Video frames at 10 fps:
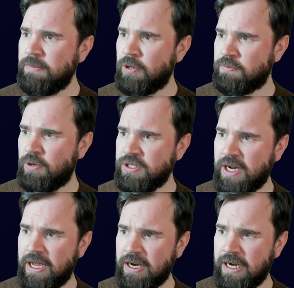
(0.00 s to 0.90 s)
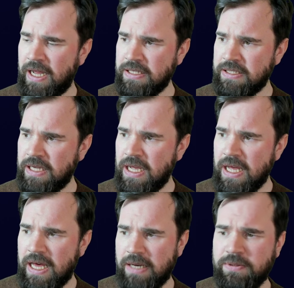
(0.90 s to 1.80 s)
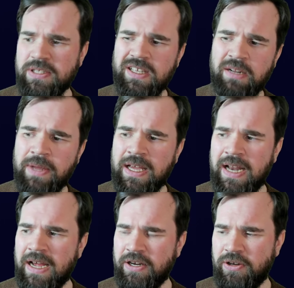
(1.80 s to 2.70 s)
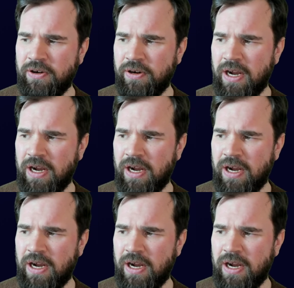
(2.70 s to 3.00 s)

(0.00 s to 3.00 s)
class, and I'm just going to make an actor.